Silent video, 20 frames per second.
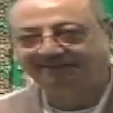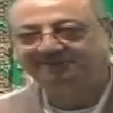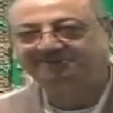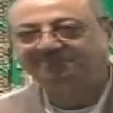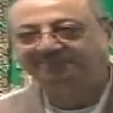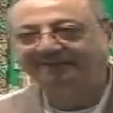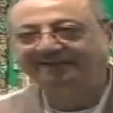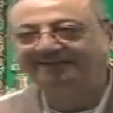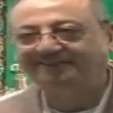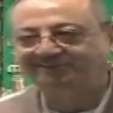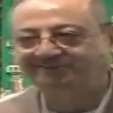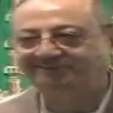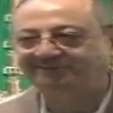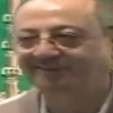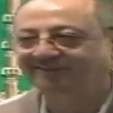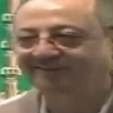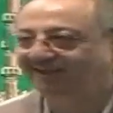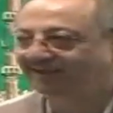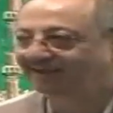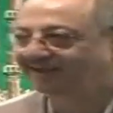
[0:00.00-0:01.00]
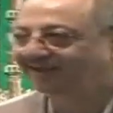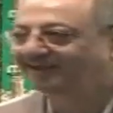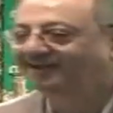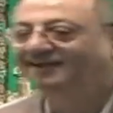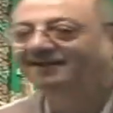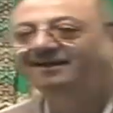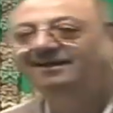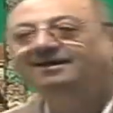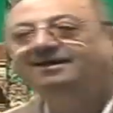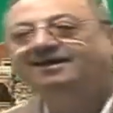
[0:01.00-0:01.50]
means please. Huh?
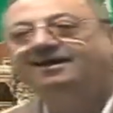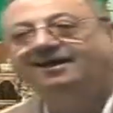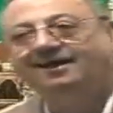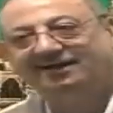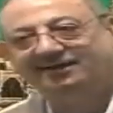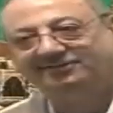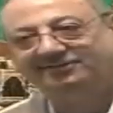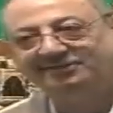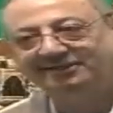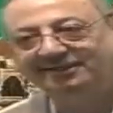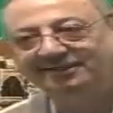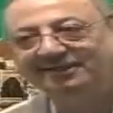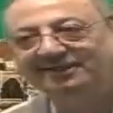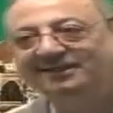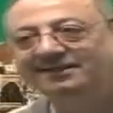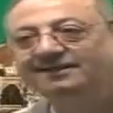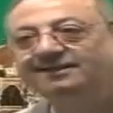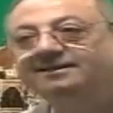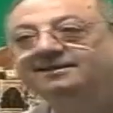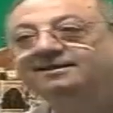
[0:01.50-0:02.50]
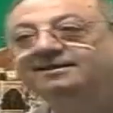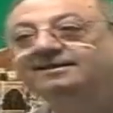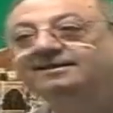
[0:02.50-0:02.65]
Atini